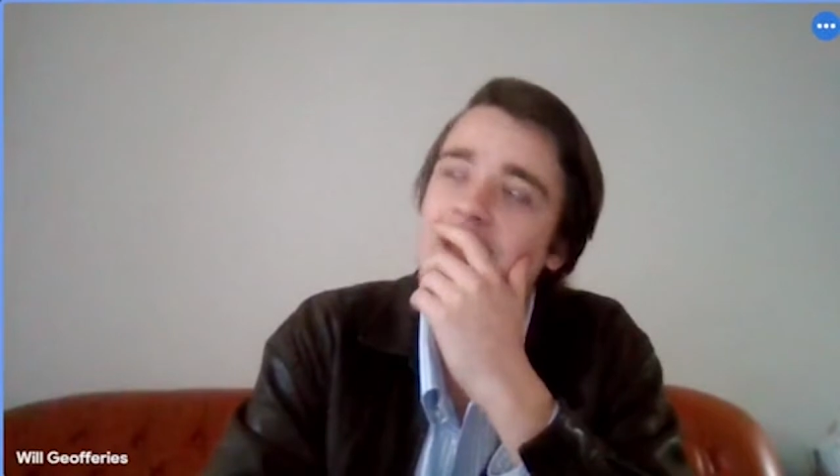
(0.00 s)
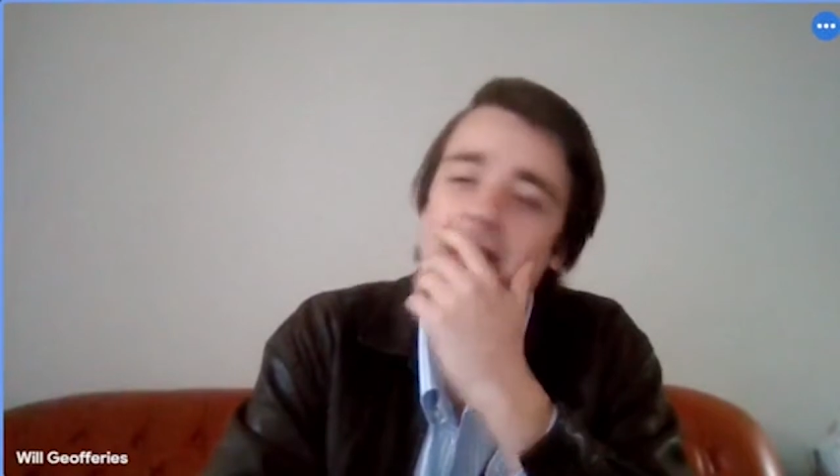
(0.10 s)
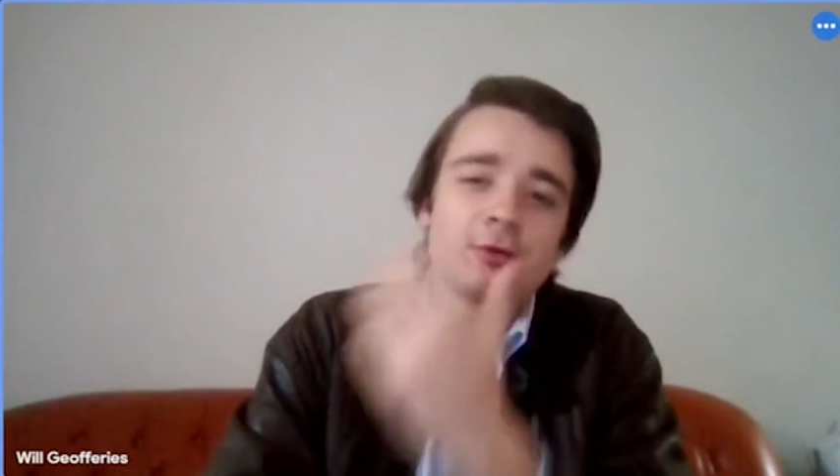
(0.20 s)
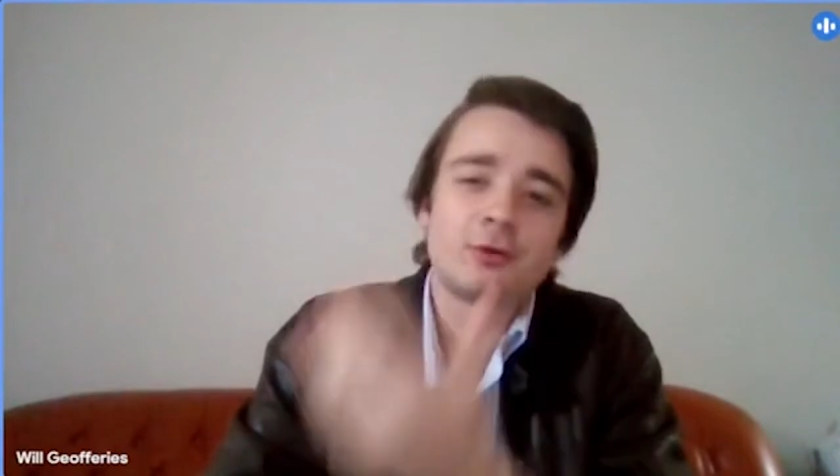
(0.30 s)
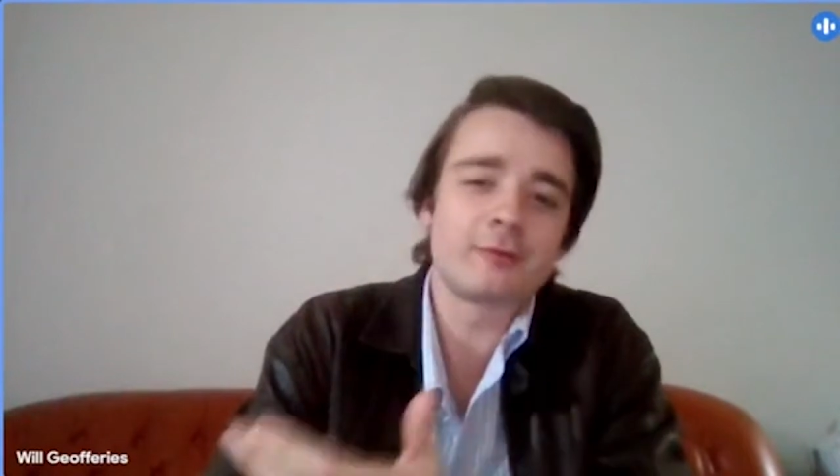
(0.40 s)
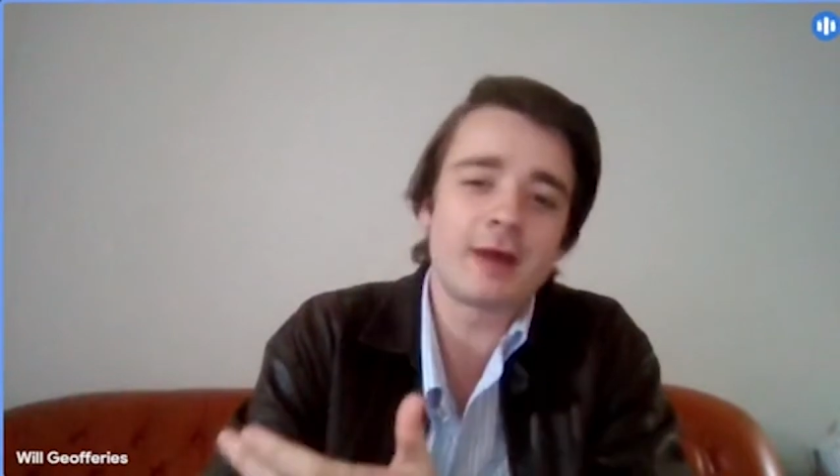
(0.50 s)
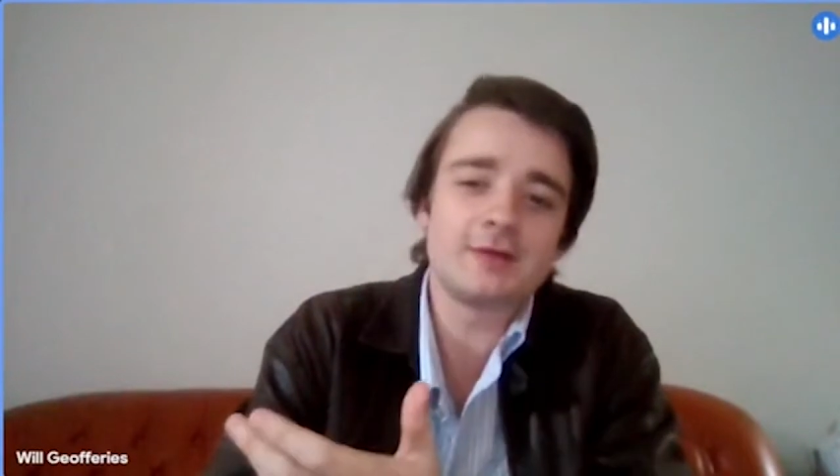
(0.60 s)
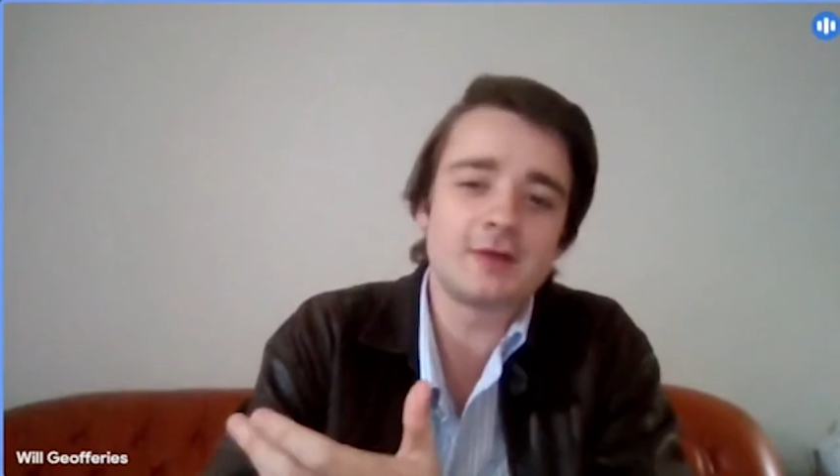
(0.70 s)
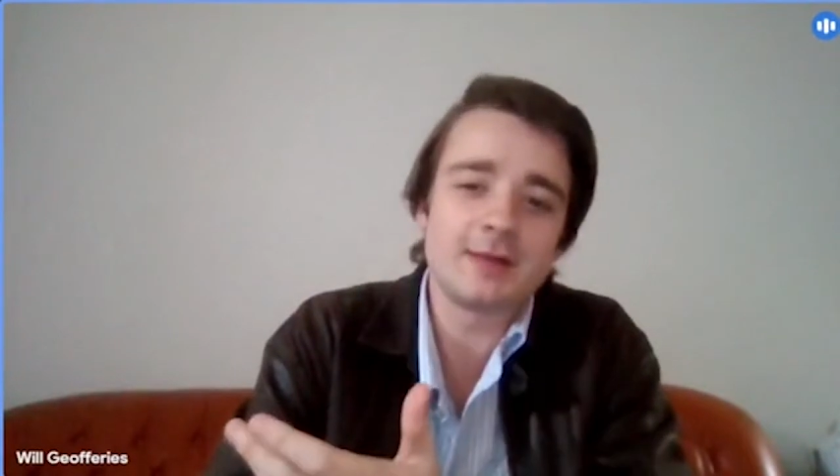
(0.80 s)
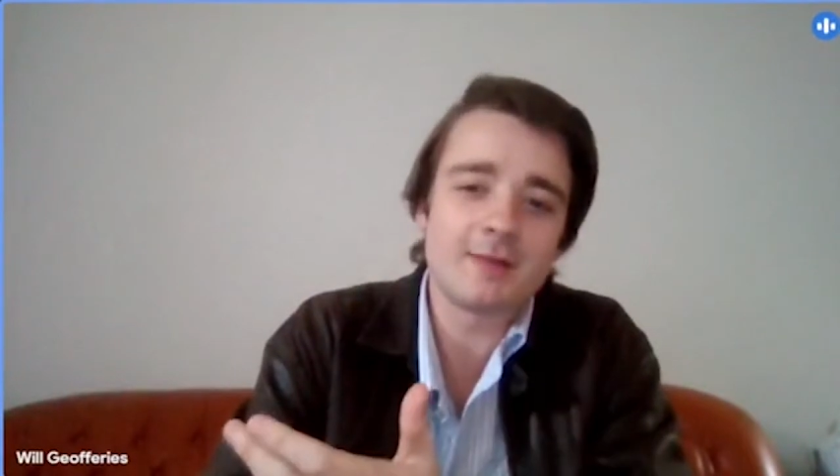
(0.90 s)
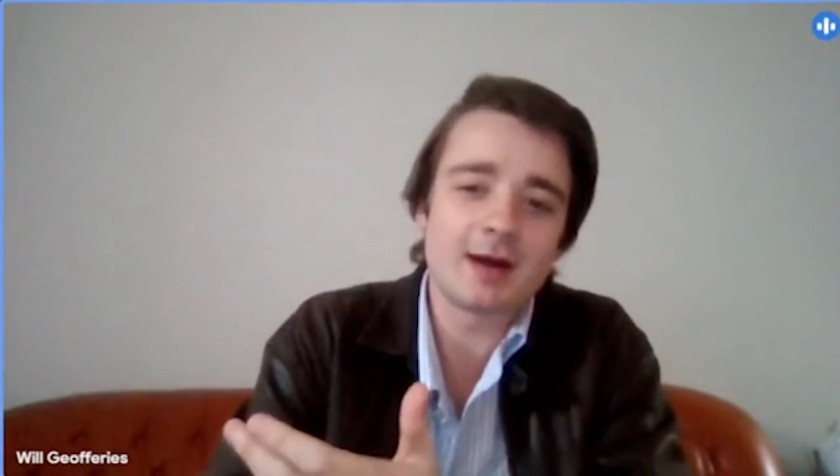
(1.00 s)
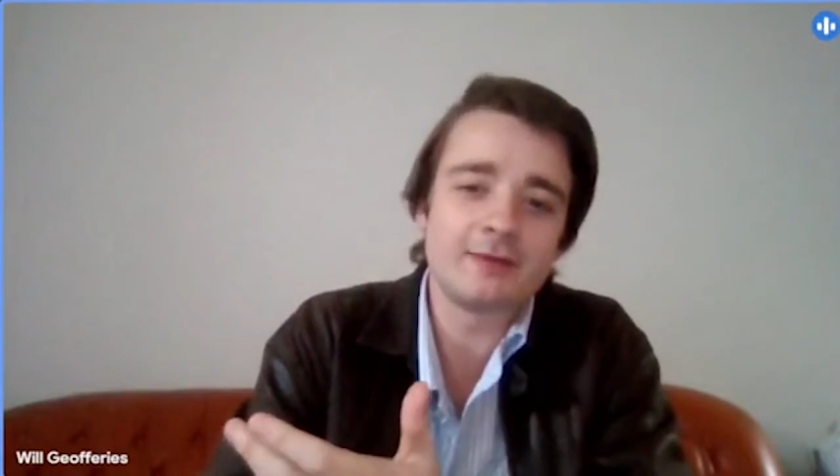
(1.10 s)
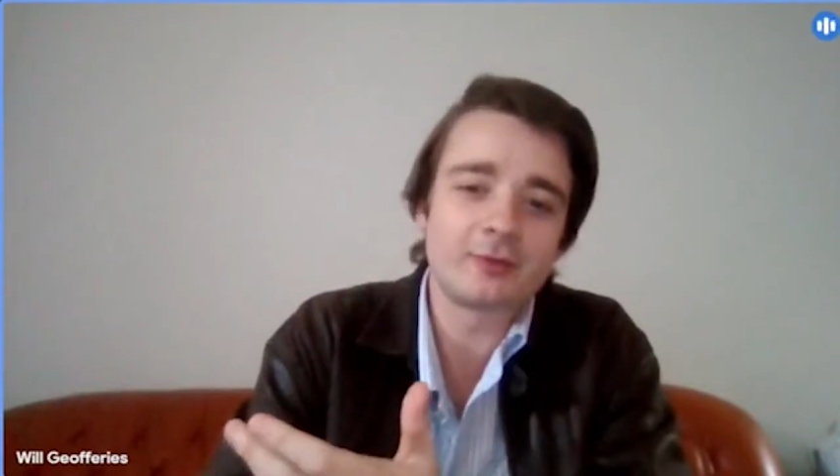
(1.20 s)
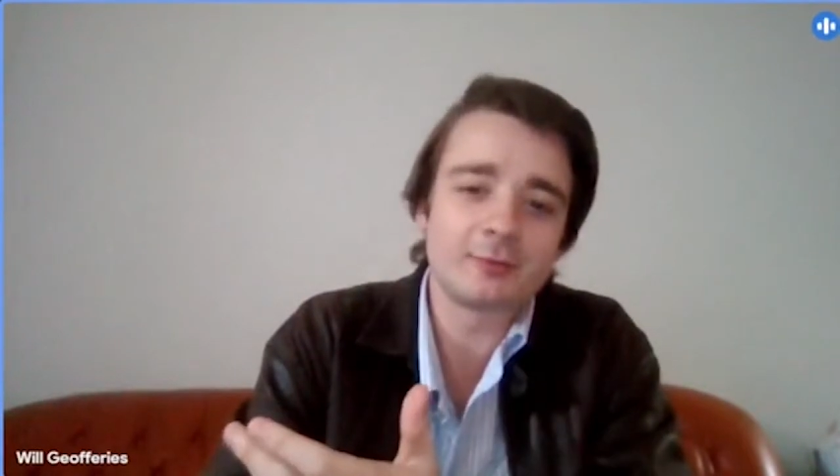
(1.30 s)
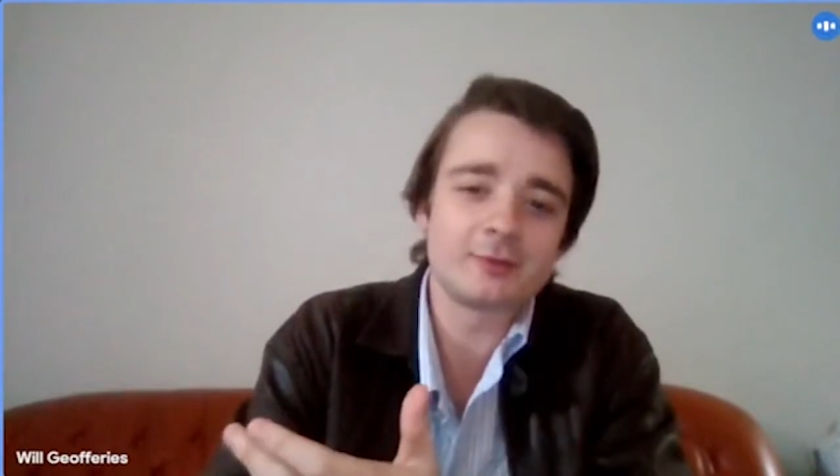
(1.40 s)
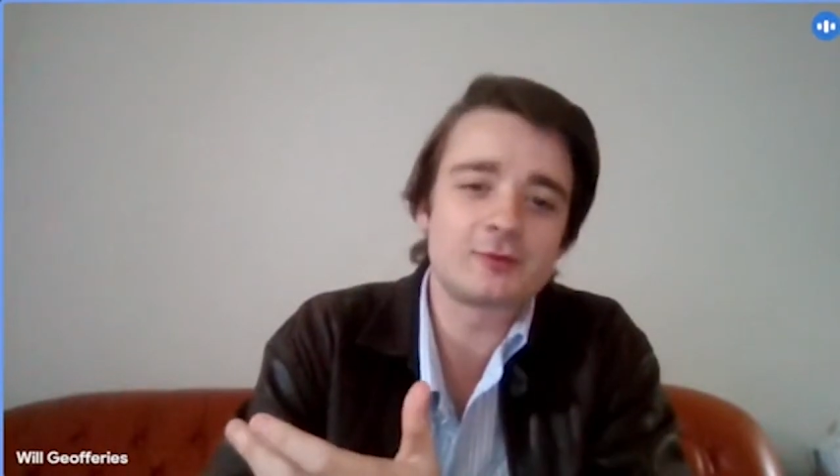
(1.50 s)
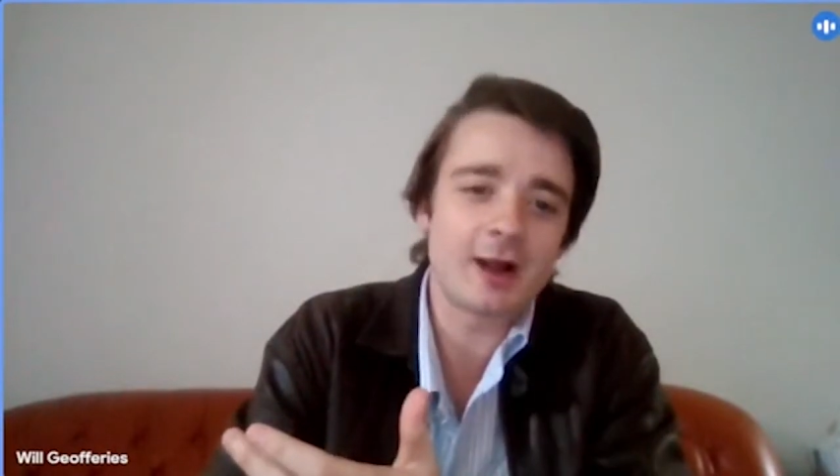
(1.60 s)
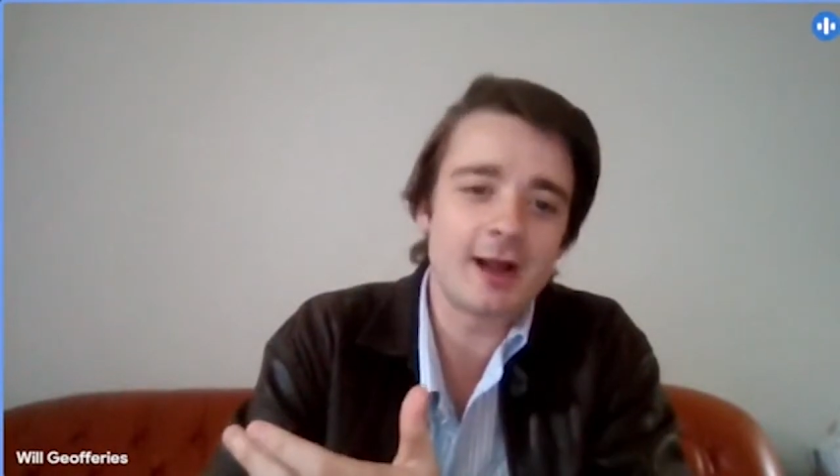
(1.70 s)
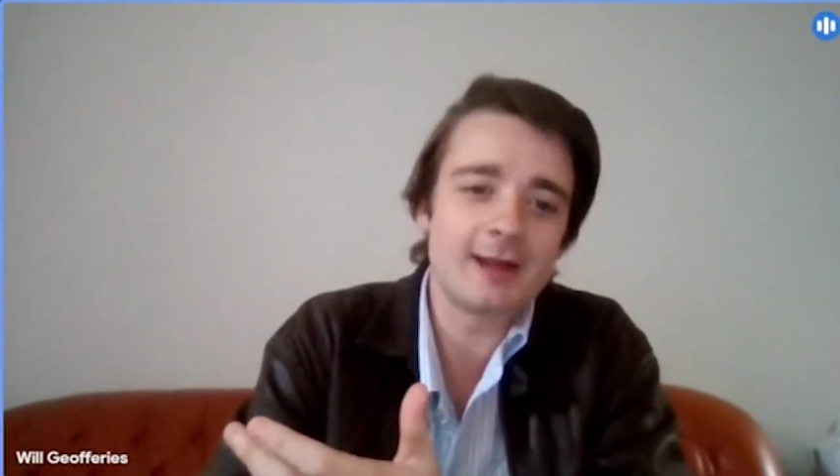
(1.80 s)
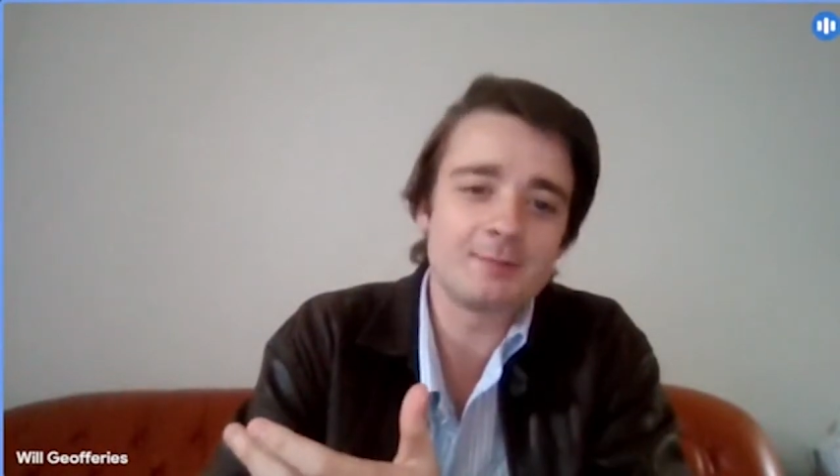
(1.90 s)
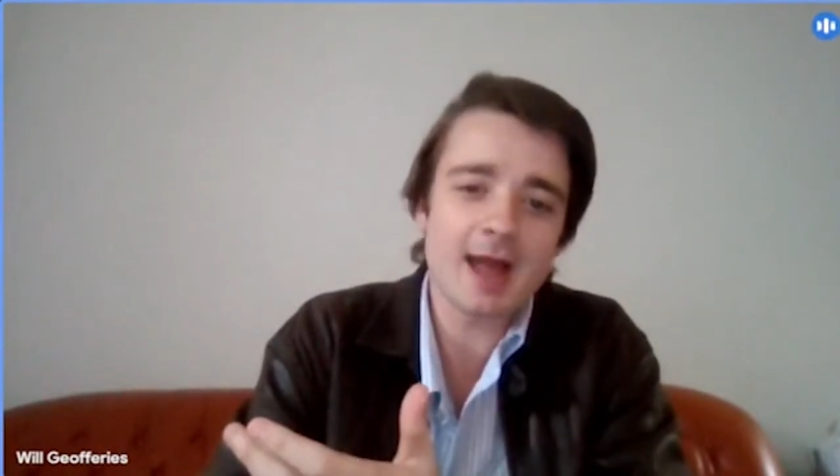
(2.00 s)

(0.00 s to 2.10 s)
They couldn't raise any money from Australian